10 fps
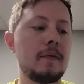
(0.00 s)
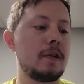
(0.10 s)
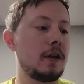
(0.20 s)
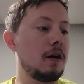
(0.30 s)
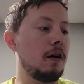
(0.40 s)

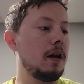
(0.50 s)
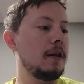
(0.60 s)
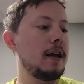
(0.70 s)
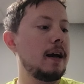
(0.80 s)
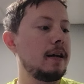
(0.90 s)
So
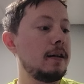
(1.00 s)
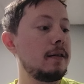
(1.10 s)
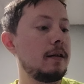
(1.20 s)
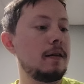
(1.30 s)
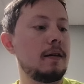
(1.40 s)
that
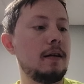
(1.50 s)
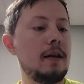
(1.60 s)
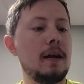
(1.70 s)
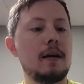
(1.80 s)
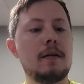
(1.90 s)
is
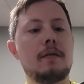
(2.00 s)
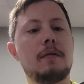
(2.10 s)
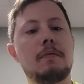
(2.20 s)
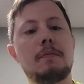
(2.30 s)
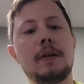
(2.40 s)
the
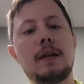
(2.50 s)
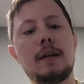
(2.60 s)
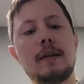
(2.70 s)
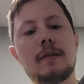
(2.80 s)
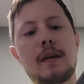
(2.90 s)

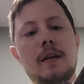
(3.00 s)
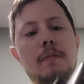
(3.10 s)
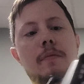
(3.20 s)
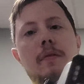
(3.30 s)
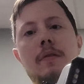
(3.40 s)
beginning
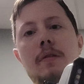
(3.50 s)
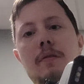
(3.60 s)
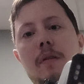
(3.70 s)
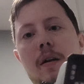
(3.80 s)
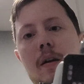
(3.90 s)
setup
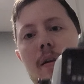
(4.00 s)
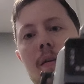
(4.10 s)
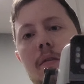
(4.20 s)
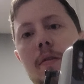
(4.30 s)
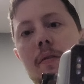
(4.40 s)
to
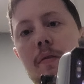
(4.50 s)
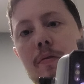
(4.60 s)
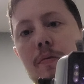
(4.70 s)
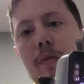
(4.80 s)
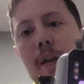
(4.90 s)
our
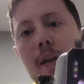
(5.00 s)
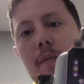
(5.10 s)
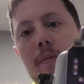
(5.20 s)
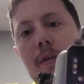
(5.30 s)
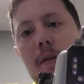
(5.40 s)
dual
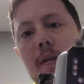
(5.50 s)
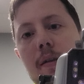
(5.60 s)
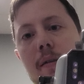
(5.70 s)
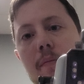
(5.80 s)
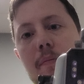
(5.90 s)
camera
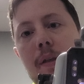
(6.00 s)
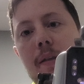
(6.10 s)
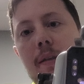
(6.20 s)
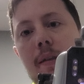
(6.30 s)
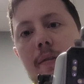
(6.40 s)

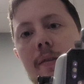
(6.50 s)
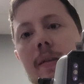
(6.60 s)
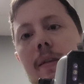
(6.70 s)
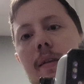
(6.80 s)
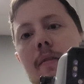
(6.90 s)
PTZ